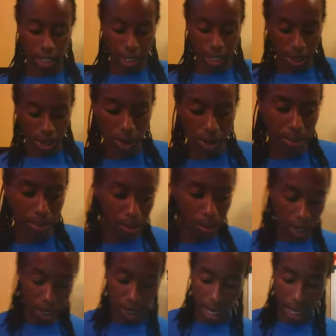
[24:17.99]
And you know what might be a
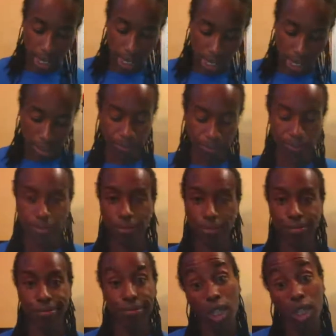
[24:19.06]
good idea?
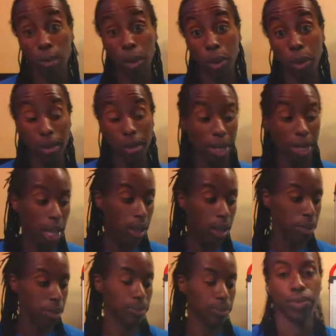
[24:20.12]
To put it in my lap
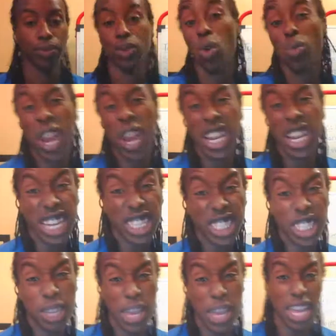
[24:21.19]
right next
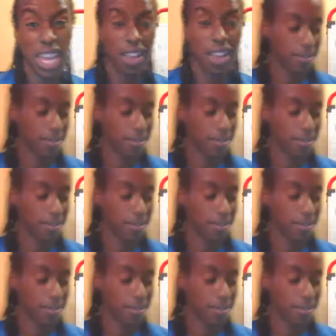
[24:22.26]
to me.